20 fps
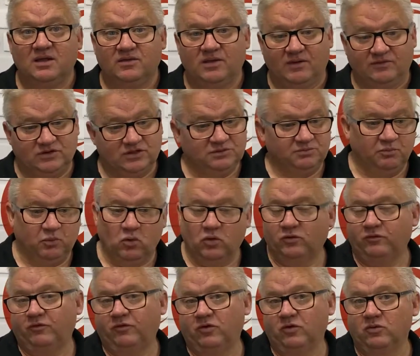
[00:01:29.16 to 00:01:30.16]
they've just
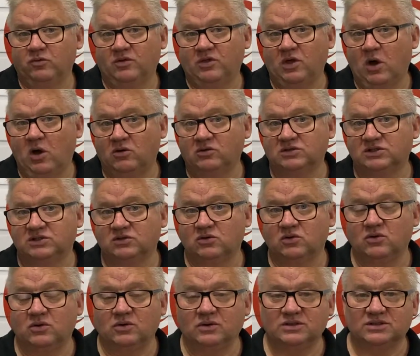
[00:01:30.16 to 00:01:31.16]
bored through with hole
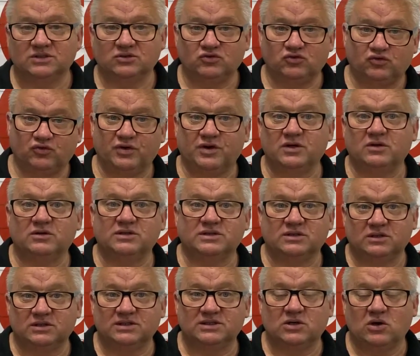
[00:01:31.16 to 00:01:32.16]
saws and drills and
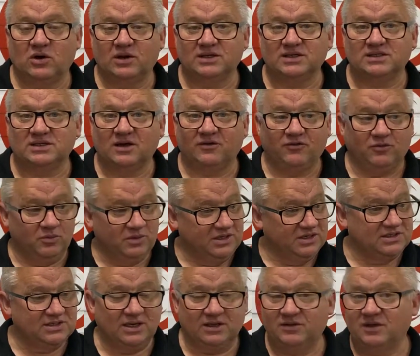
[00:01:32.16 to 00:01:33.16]
all this kind of stuff. And when you
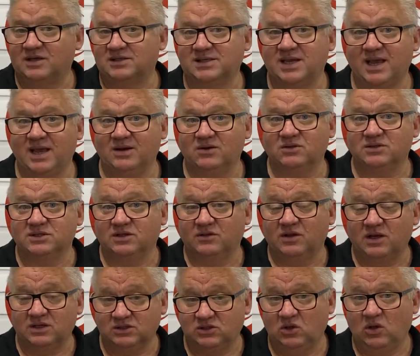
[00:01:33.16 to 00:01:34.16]
take those handles and
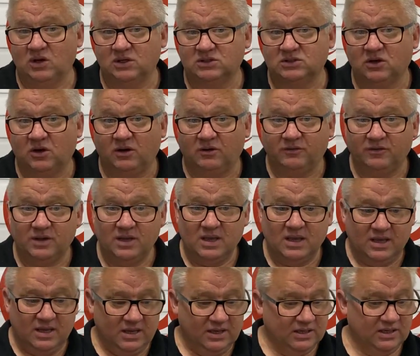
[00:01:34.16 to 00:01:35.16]
those locks off,
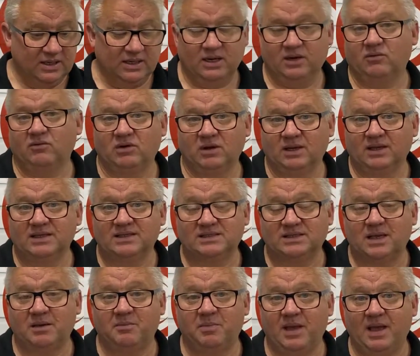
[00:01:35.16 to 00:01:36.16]
you're going to release
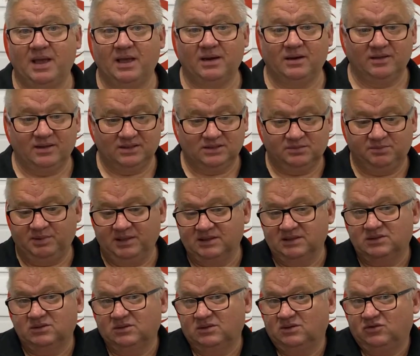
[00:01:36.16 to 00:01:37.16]
that powder that's been
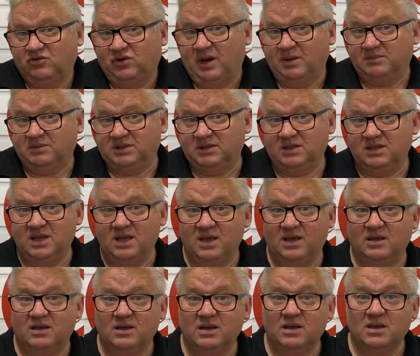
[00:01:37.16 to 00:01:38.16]
sort of trapped in
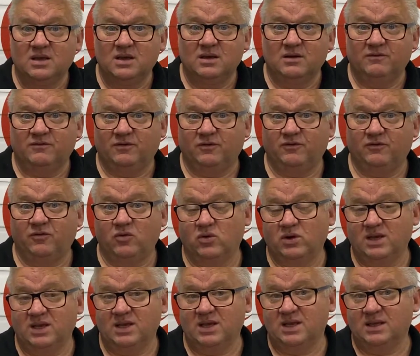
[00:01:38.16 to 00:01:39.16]
there for
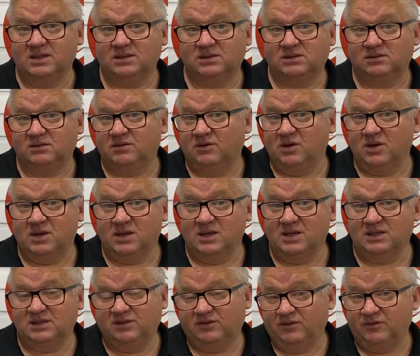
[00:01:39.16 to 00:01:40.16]
40 years, 30
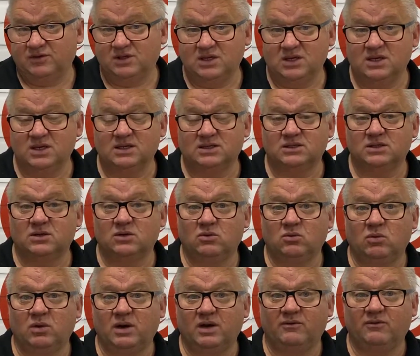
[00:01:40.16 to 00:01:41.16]
years, 50 years,
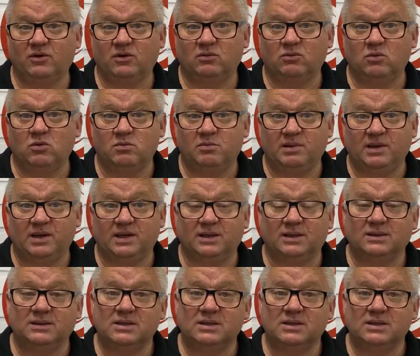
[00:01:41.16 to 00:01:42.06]
whatever it will be.